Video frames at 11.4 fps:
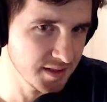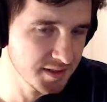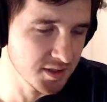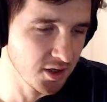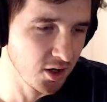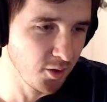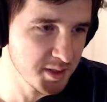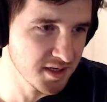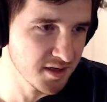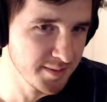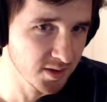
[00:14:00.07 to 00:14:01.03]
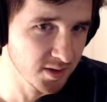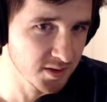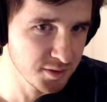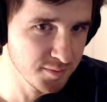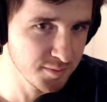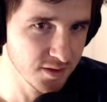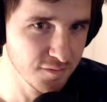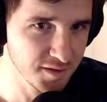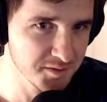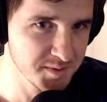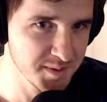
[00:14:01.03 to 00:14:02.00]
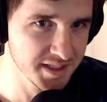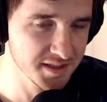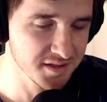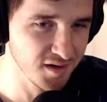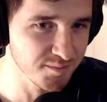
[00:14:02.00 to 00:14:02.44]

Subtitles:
is always going to be a part of superhero films because it's a very